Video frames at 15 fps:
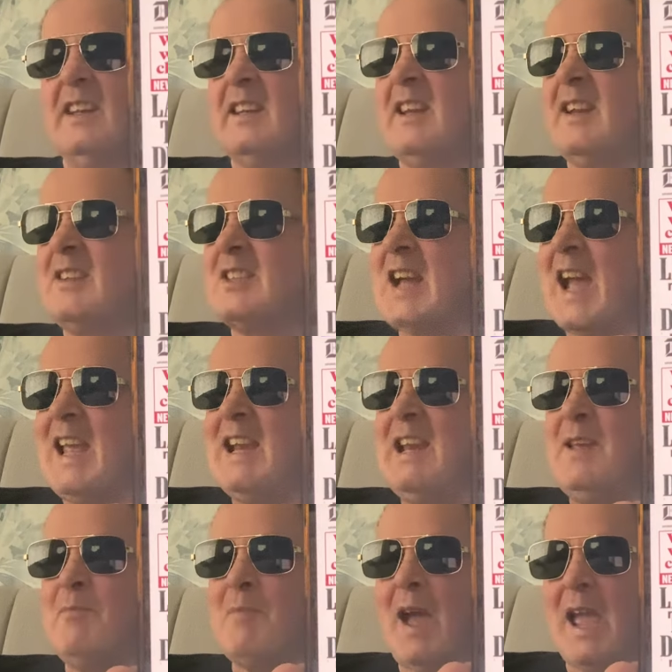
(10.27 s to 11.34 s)
The
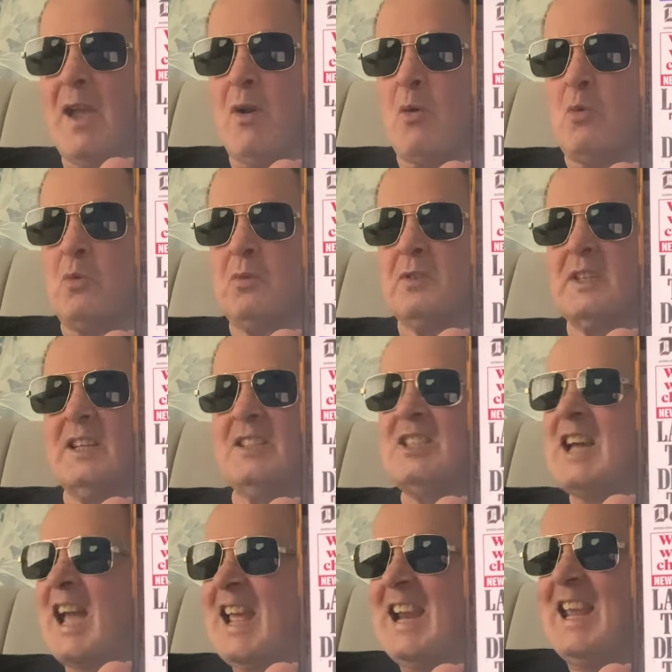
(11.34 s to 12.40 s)
Daily Mail, the
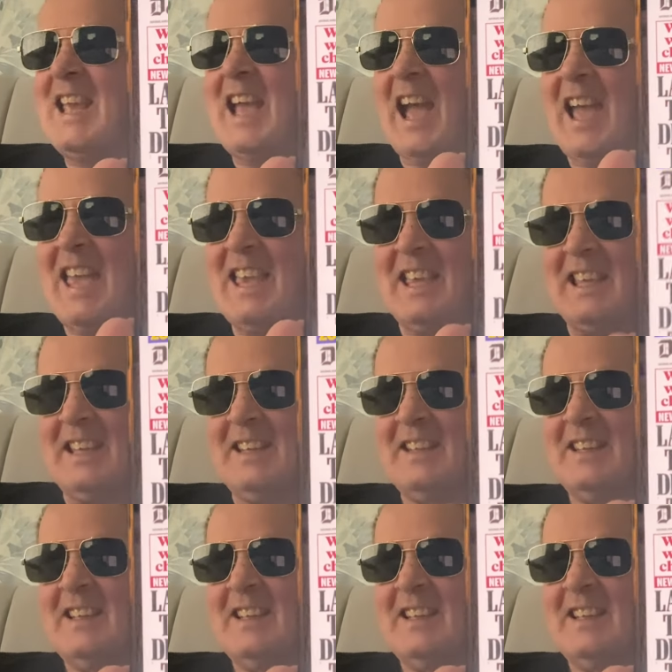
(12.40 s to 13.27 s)
Daily Hate